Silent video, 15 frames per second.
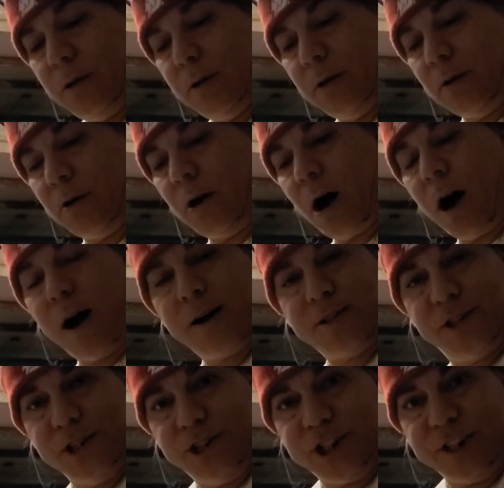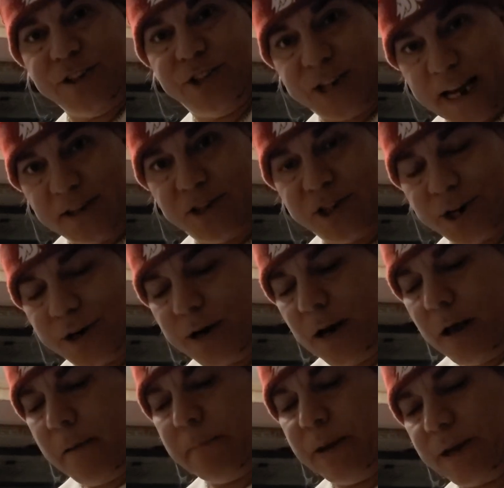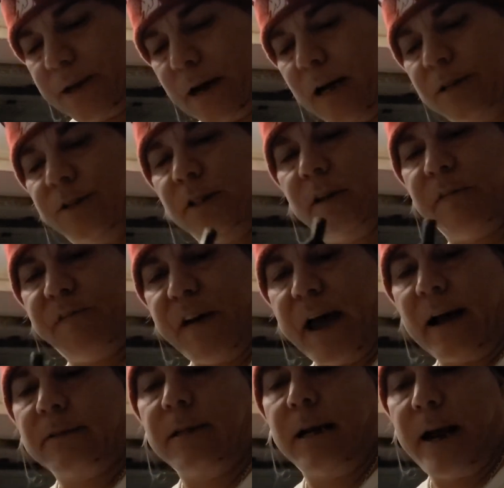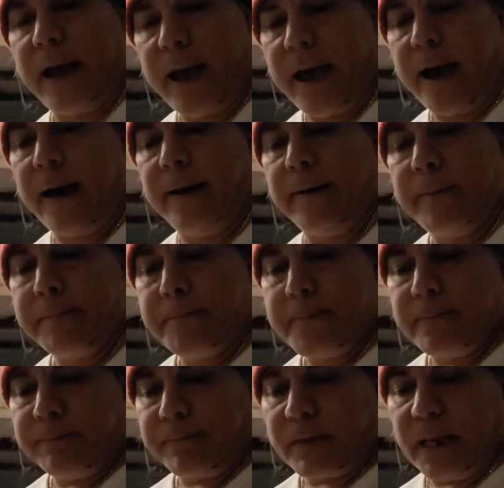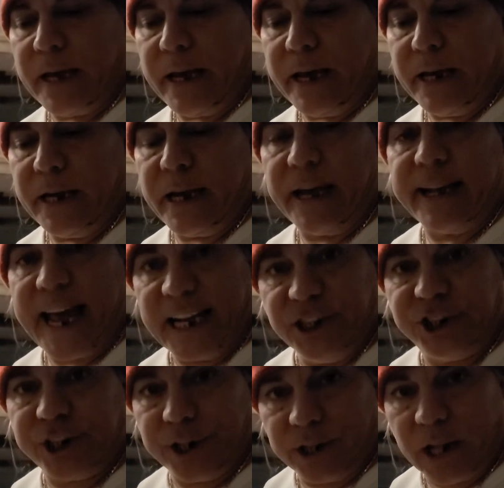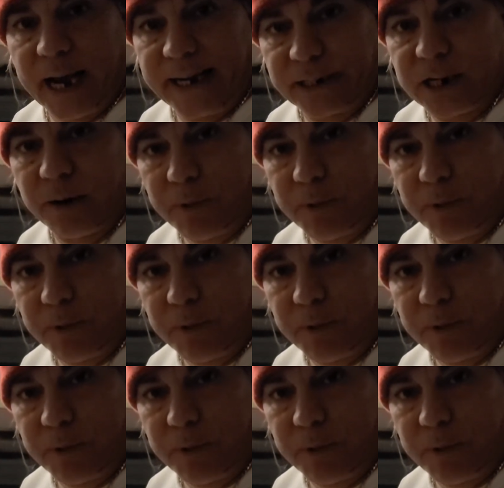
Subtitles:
or oxygen sensor because of the fact that I had an engine light come